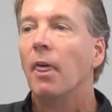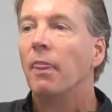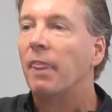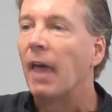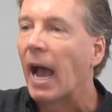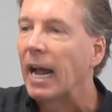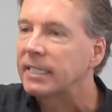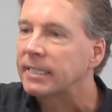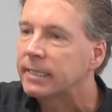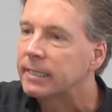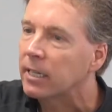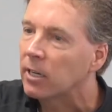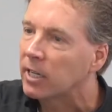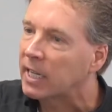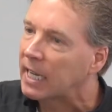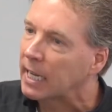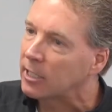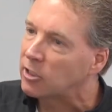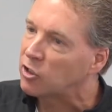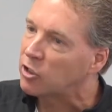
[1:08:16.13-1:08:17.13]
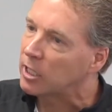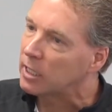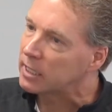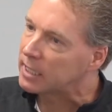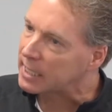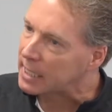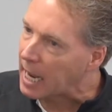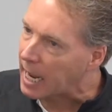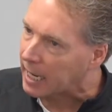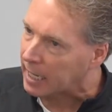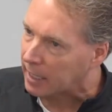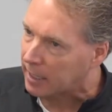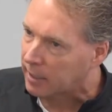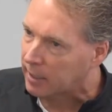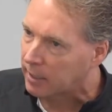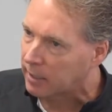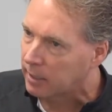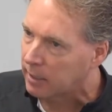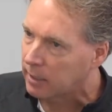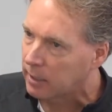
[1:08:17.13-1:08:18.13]
That's their kitchen sink,
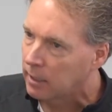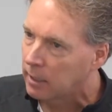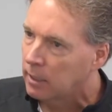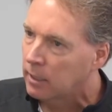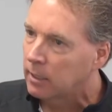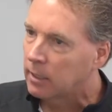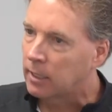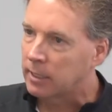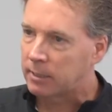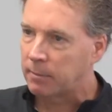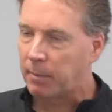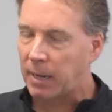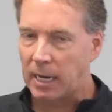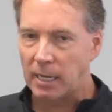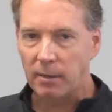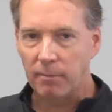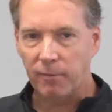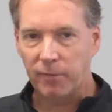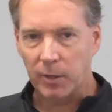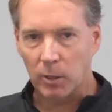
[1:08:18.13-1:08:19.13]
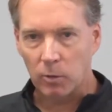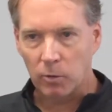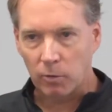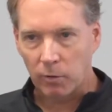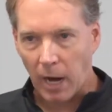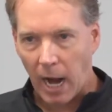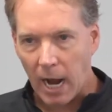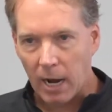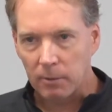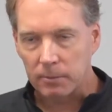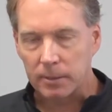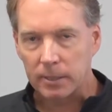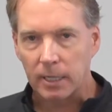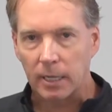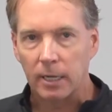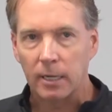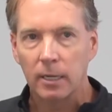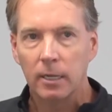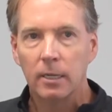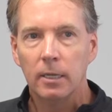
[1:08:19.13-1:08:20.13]
because it made them feel
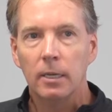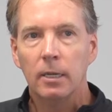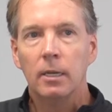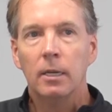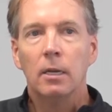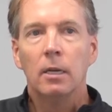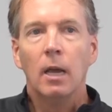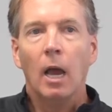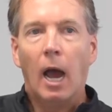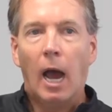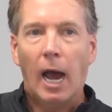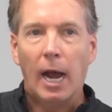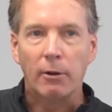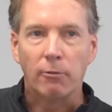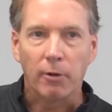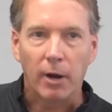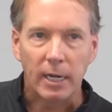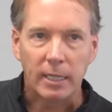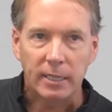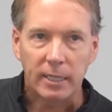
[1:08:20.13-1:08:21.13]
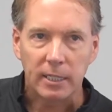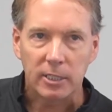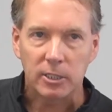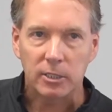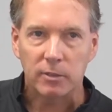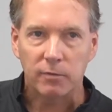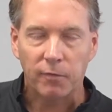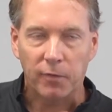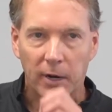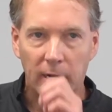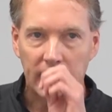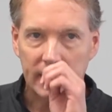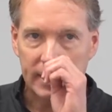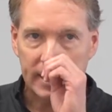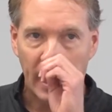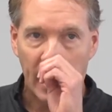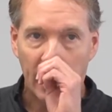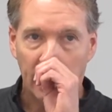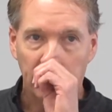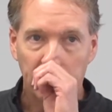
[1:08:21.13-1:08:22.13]
grounded. I'd write this phrase
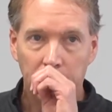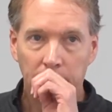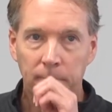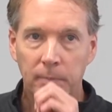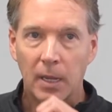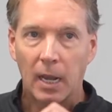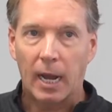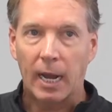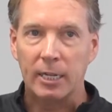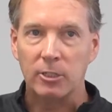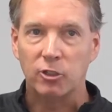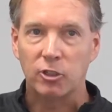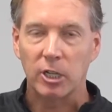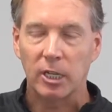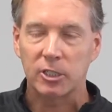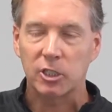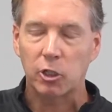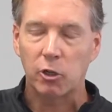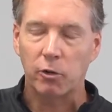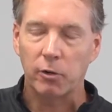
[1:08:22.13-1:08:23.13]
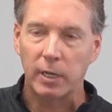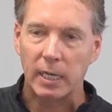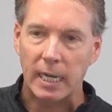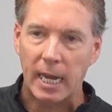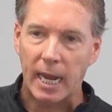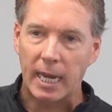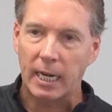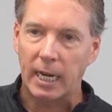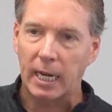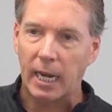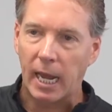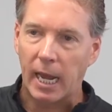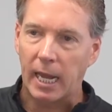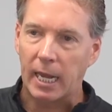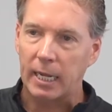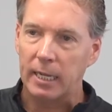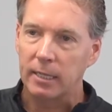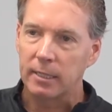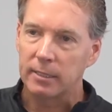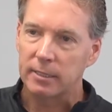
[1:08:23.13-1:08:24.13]
down. I just created
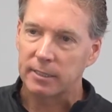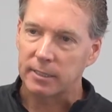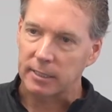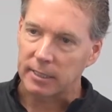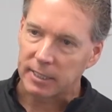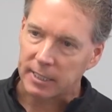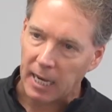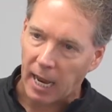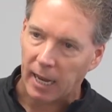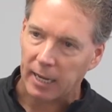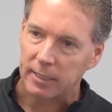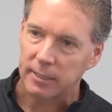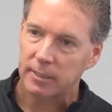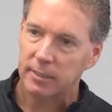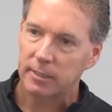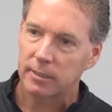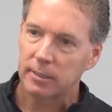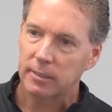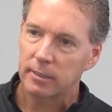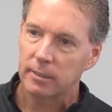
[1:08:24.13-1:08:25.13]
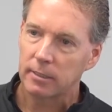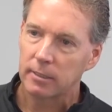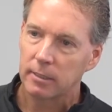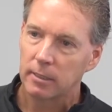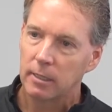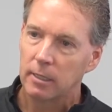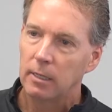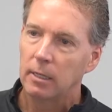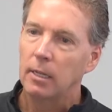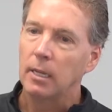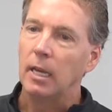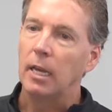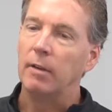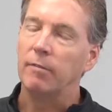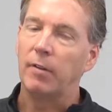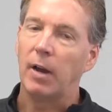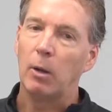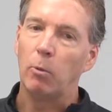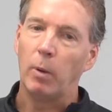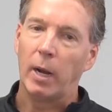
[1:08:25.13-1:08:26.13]
a success.
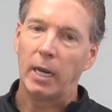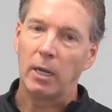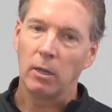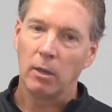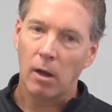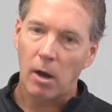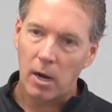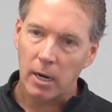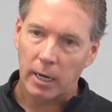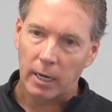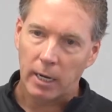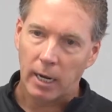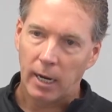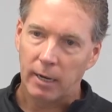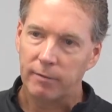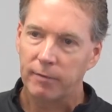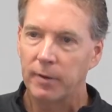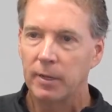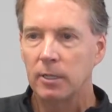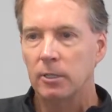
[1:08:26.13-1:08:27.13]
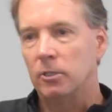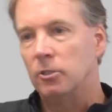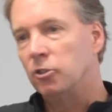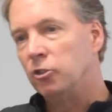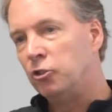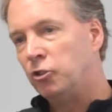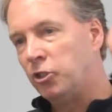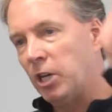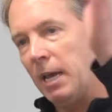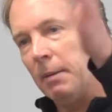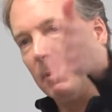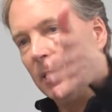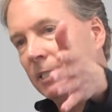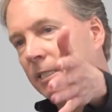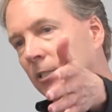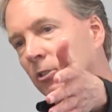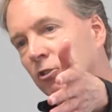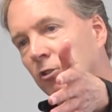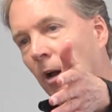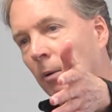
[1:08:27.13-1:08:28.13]
If I wait long enough,
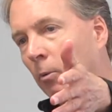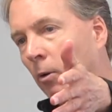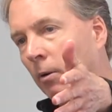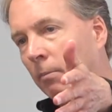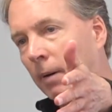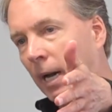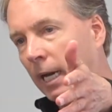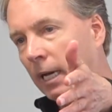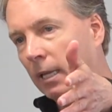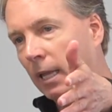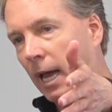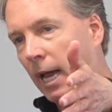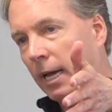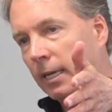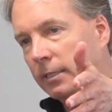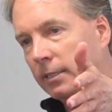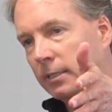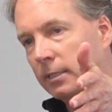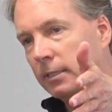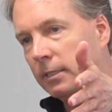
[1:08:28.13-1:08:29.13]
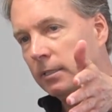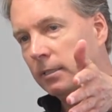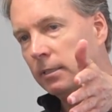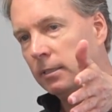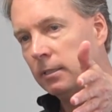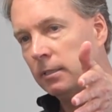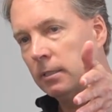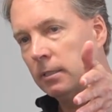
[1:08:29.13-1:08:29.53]
Jamie's in trouble in my class.